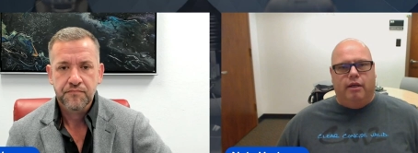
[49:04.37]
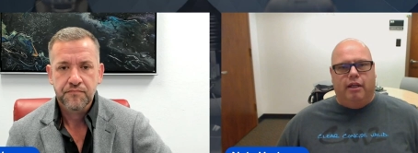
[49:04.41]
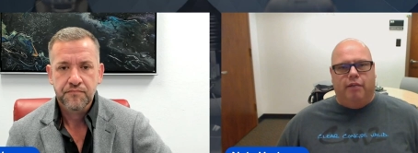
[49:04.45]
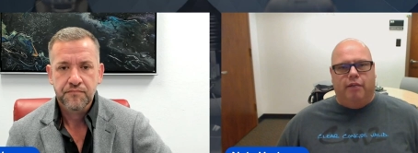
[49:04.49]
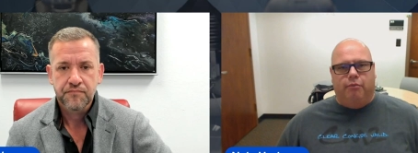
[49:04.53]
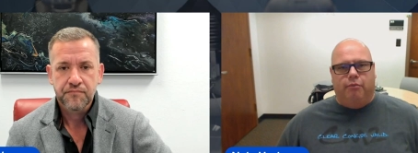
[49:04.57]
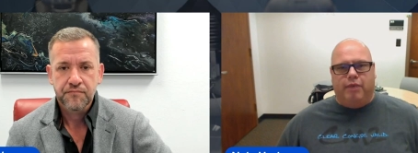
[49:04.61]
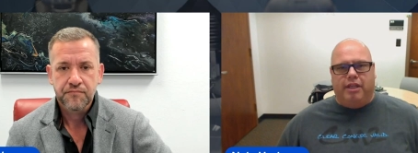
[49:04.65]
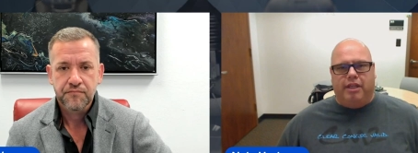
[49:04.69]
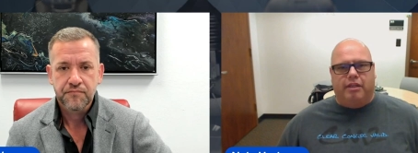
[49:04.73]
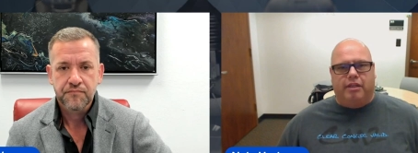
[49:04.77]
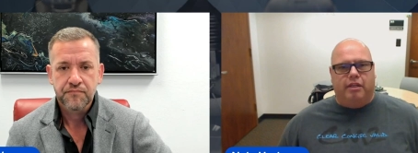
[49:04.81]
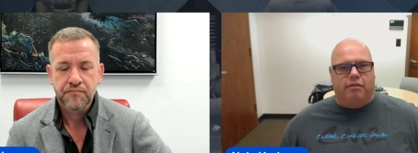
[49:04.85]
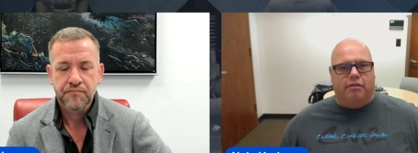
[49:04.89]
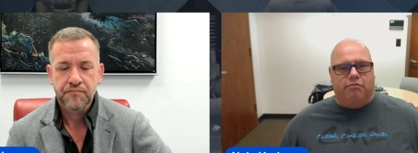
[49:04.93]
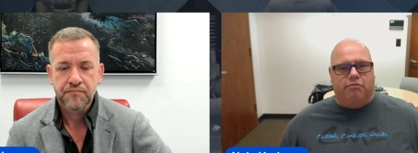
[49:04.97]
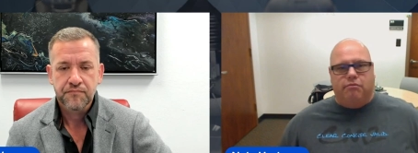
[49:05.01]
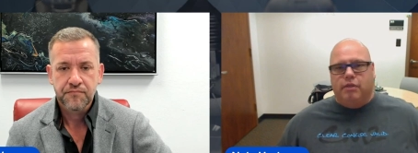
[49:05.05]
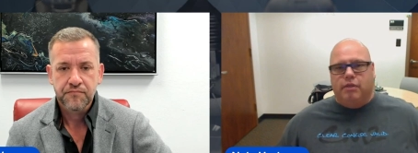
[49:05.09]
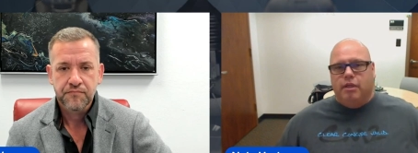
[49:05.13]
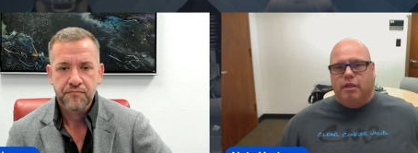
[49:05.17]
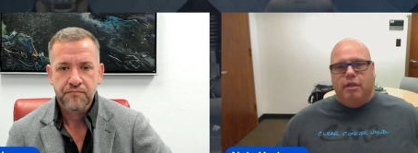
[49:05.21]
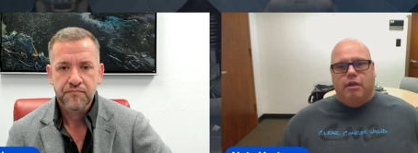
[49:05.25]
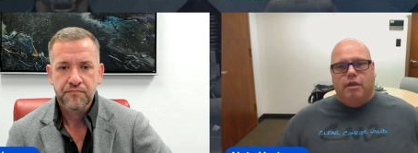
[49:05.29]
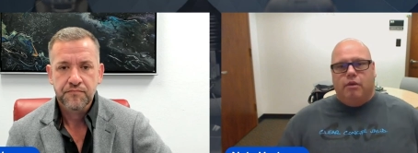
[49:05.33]
Speaker 1: and we
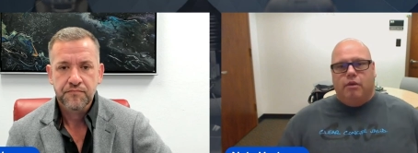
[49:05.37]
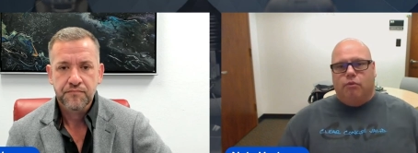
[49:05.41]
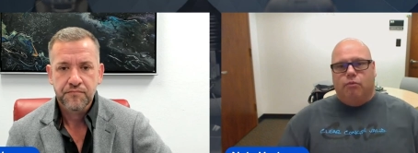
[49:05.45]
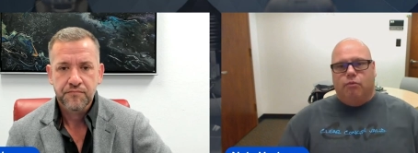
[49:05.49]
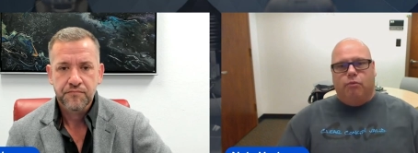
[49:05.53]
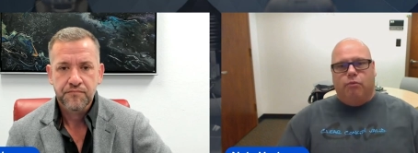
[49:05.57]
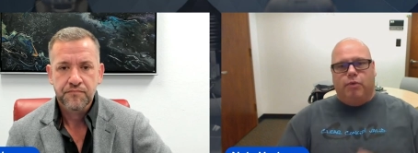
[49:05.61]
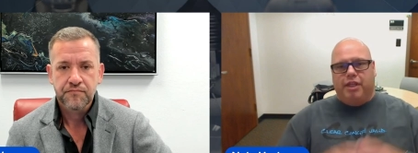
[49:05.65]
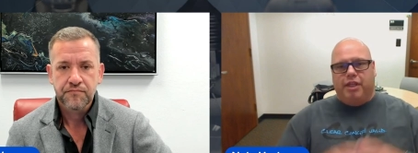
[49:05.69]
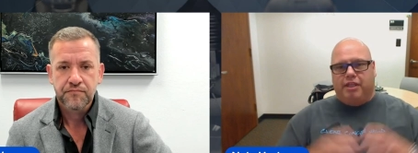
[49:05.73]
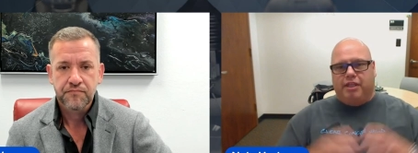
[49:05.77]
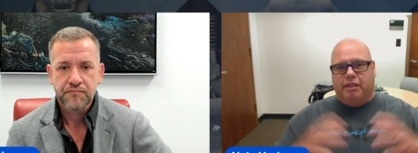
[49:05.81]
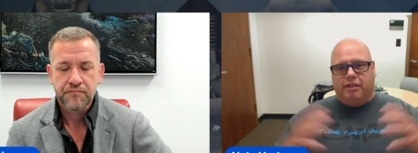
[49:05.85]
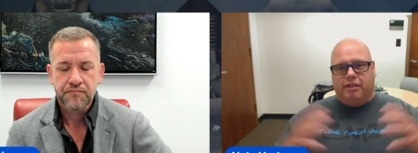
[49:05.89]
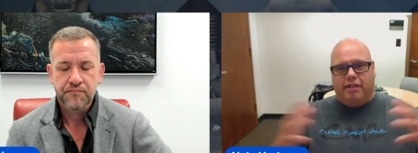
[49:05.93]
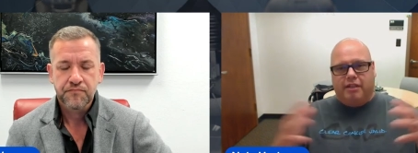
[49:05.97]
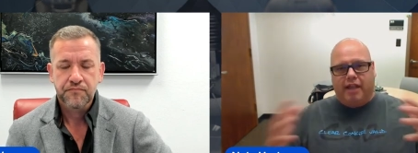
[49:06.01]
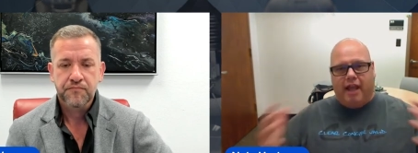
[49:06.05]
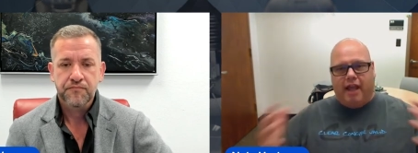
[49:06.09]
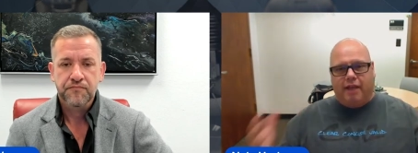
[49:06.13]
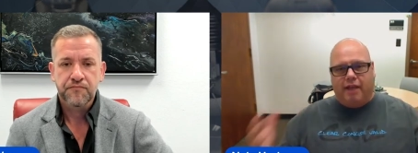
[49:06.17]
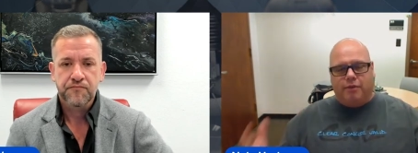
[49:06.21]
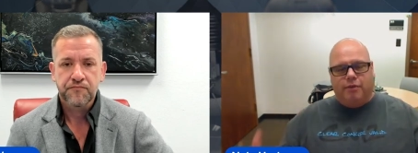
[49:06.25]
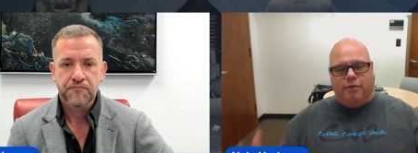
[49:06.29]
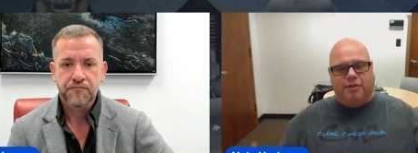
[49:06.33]
can we can
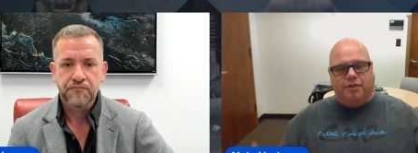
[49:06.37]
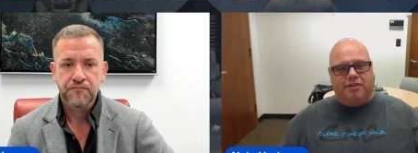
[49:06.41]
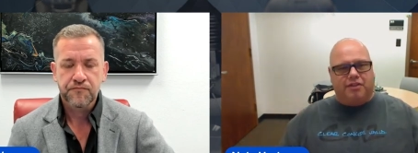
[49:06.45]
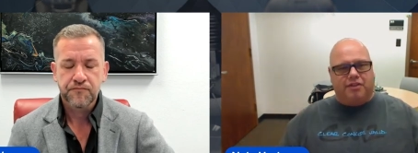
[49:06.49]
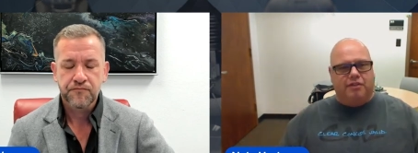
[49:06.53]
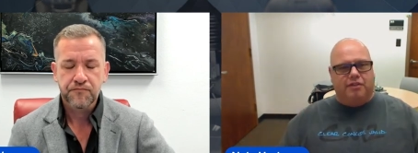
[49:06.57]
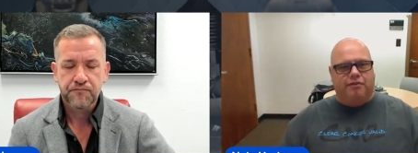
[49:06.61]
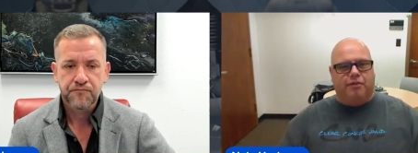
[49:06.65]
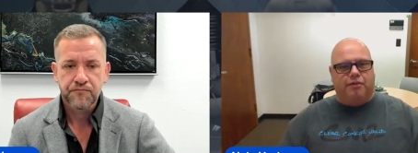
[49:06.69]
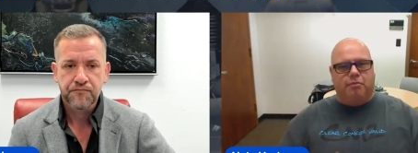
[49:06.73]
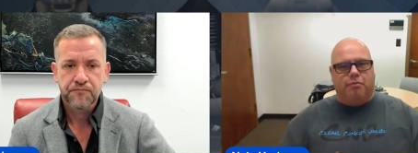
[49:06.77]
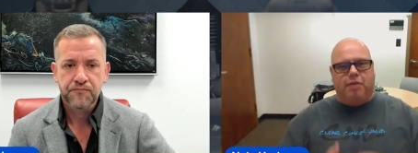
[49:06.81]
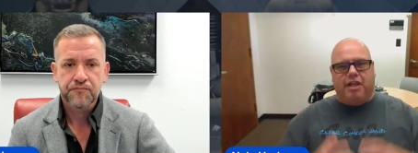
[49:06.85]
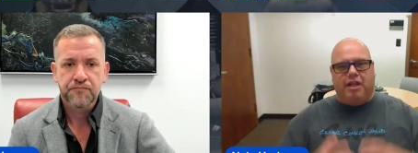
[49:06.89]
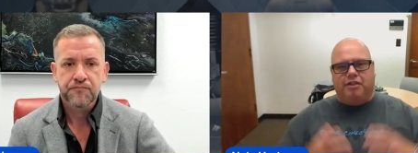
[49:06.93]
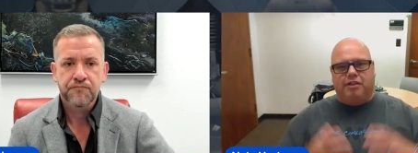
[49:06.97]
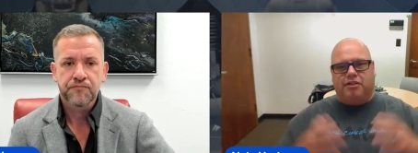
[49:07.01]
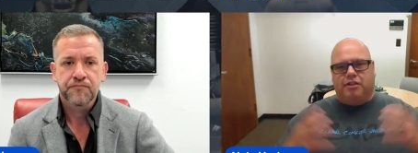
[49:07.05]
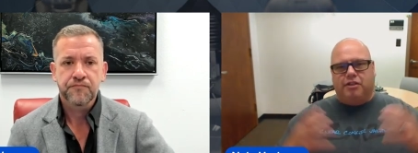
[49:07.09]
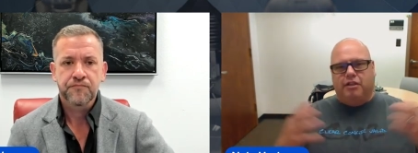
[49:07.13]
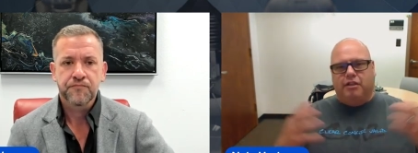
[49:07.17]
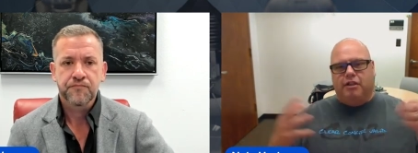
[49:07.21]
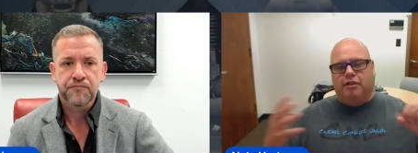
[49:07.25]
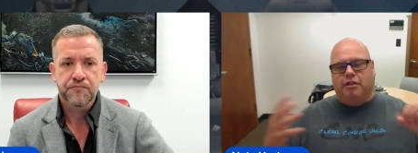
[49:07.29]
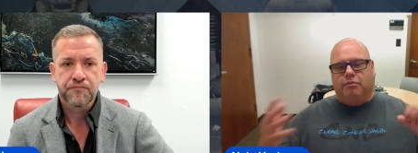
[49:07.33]
gather this
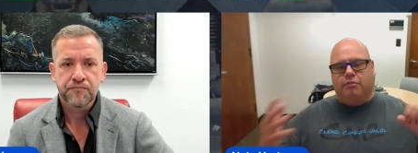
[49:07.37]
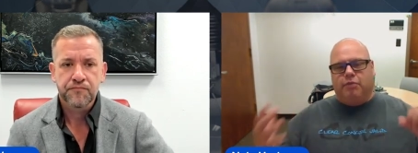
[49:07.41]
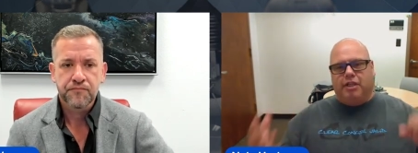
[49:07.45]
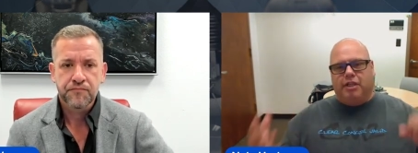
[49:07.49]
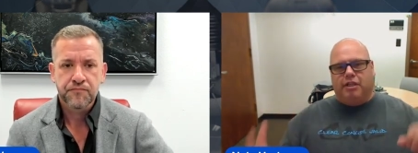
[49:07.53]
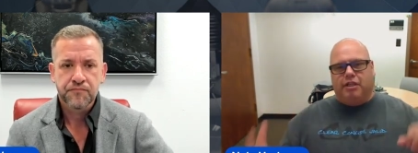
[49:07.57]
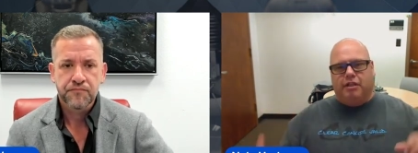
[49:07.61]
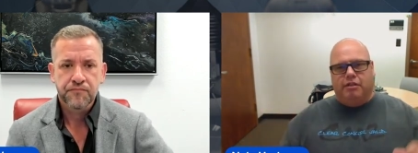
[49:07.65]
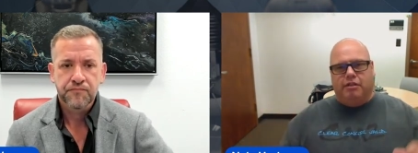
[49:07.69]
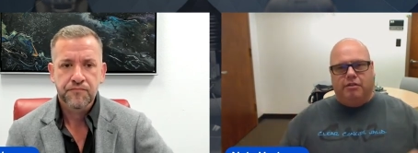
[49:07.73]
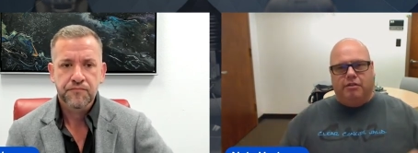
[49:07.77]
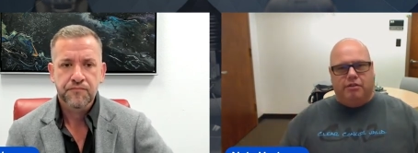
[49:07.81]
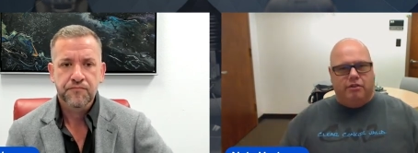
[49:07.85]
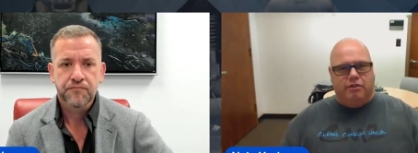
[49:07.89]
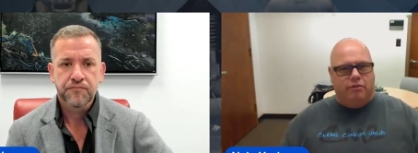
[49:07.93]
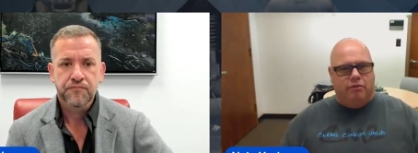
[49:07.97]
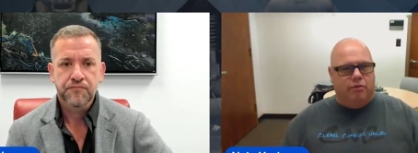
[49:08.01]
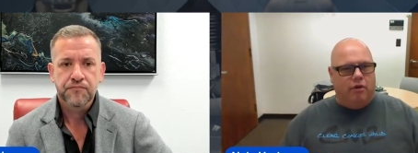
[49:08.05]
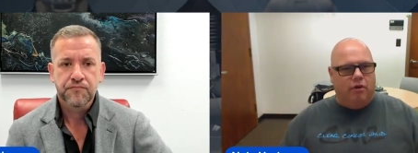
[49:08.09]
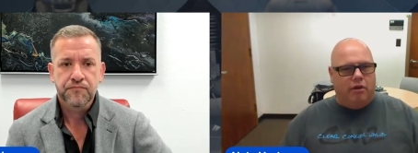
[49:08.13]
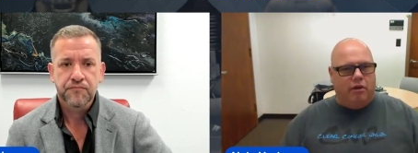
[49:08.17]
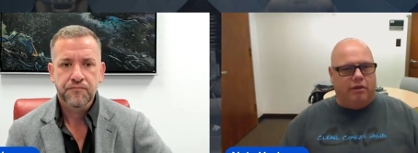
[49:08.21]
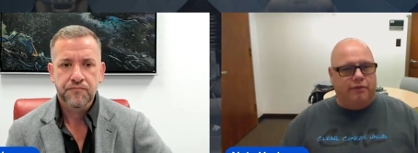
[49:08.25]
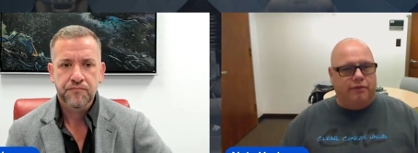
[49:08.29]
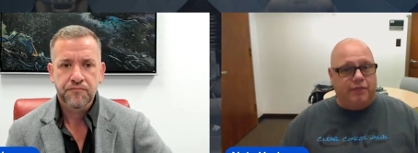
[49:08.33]
information, we can
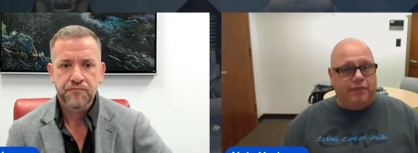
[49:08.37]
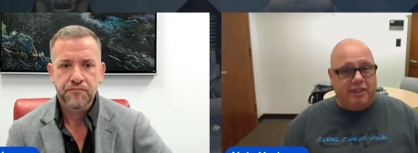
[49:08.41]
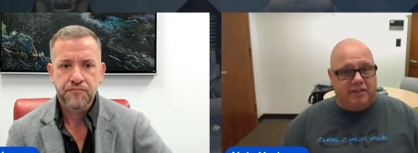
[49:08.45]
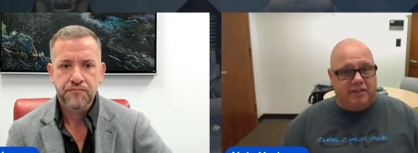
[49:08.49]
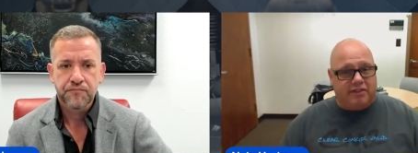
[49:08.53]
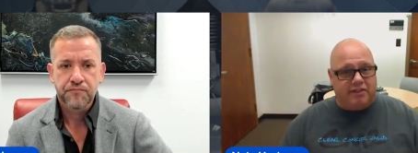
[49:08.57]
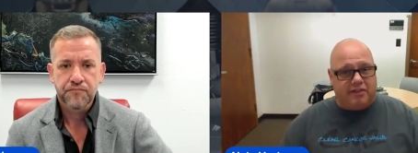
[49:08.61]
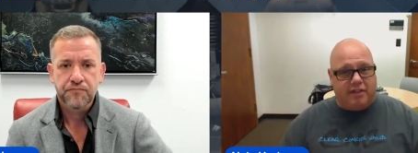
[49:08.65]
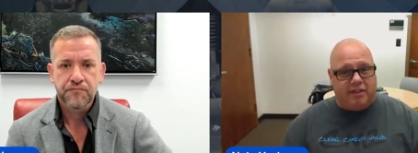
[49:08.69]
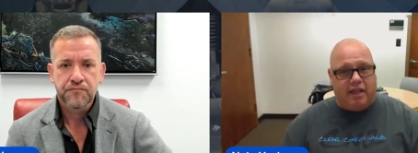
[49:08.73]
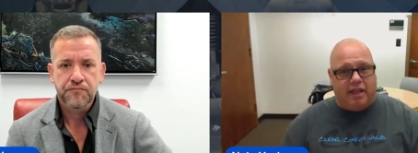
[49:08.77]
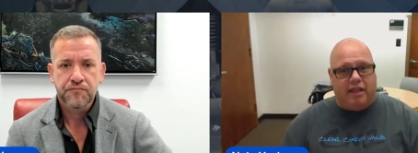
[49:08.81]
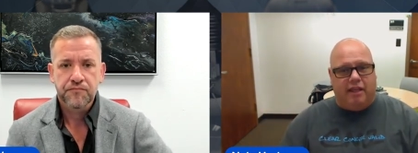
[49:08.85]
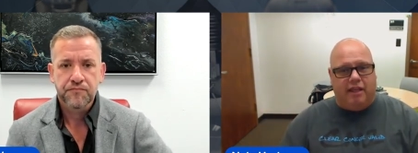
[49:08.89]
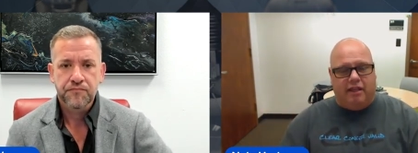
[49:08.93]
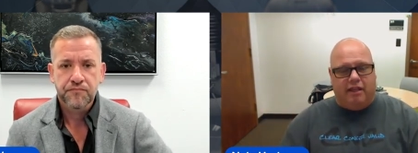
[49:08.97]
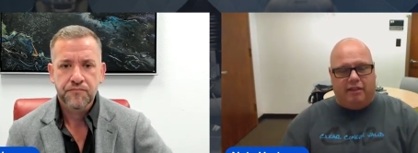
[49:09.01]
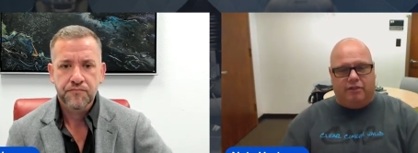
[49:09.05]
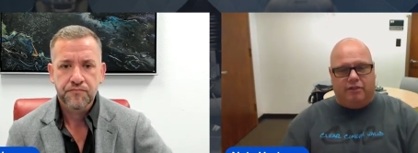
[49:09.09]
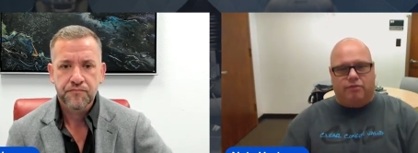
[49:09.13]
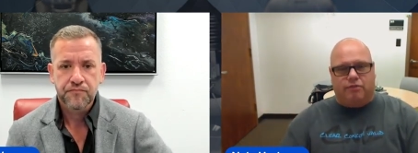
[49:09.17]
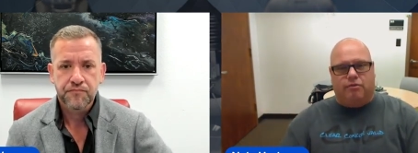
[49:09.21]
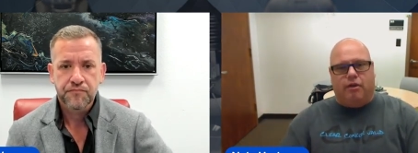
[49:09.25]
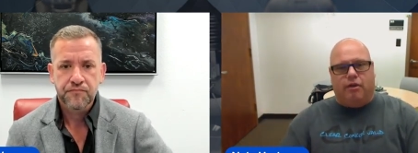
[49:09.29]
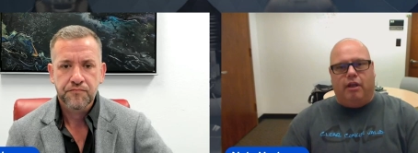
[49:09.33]
do all of these
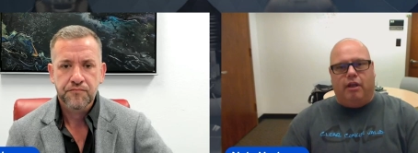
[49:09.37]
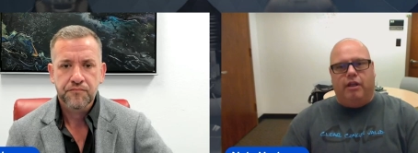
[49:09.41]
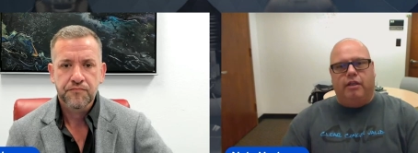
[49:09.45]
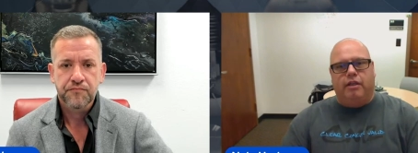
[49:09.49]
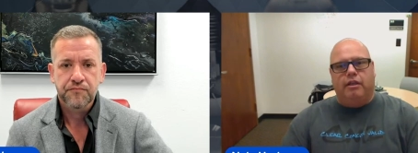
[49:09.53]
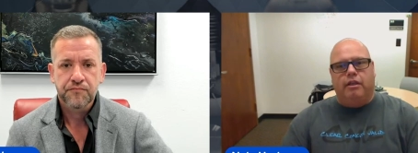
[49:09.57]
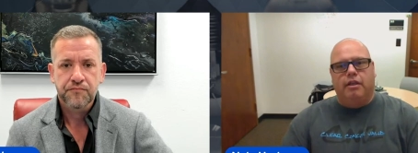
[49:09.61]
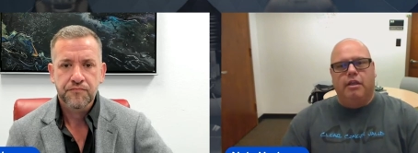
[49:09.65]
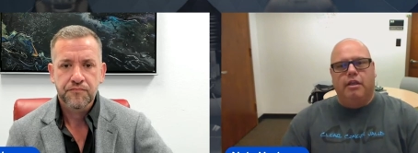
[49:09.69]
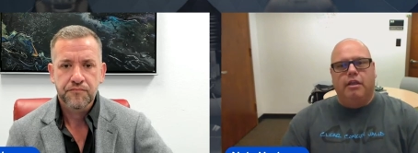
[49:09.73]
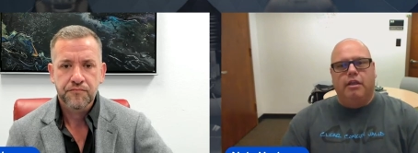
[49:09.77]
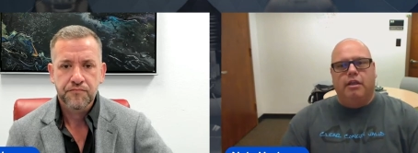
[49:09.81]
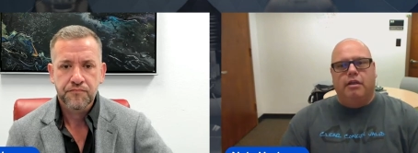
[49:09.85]
things, right?